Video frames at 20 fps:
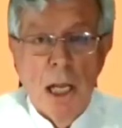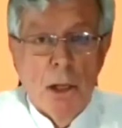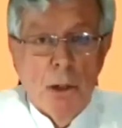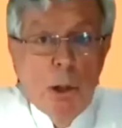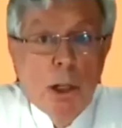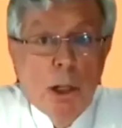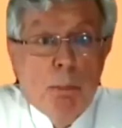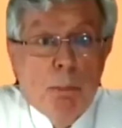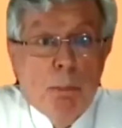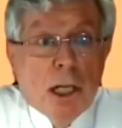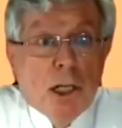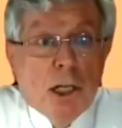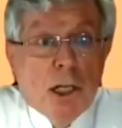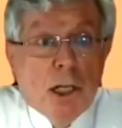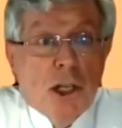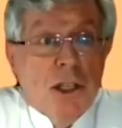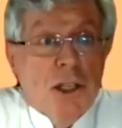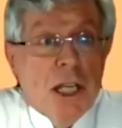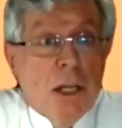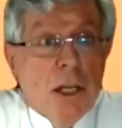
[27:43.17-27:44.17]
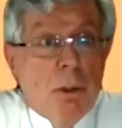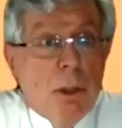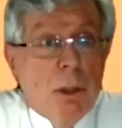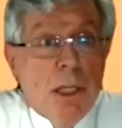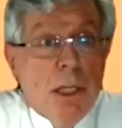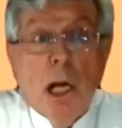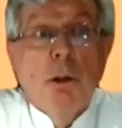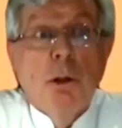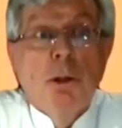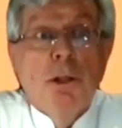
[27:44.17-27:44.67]
not much scenery,
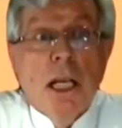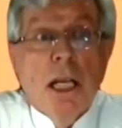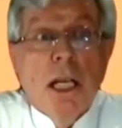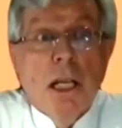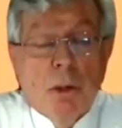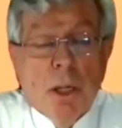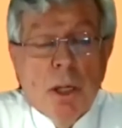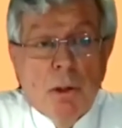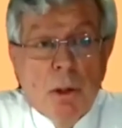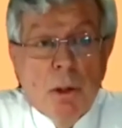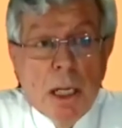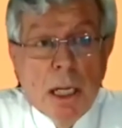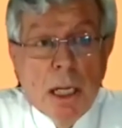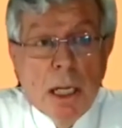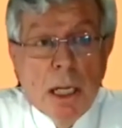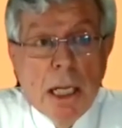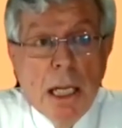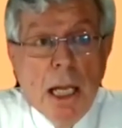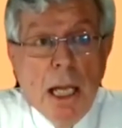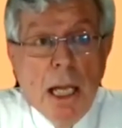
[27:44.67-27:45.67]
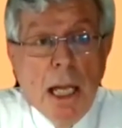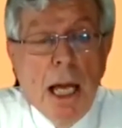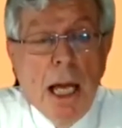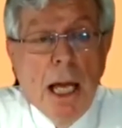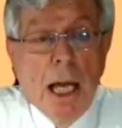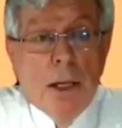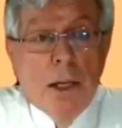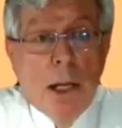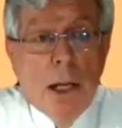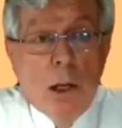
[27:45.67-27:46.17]
no scenery really,
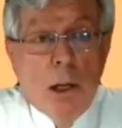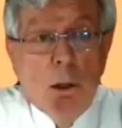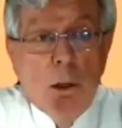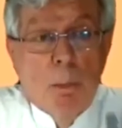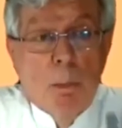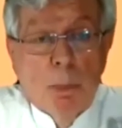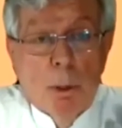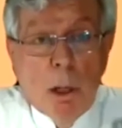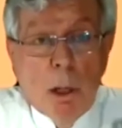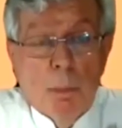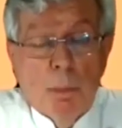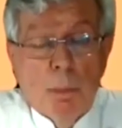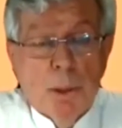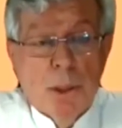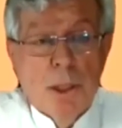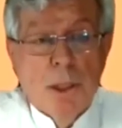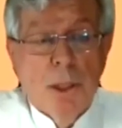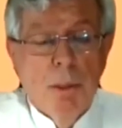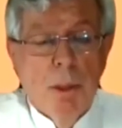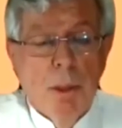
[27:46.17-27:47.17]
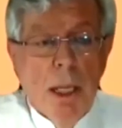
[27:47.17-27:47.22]
and no props.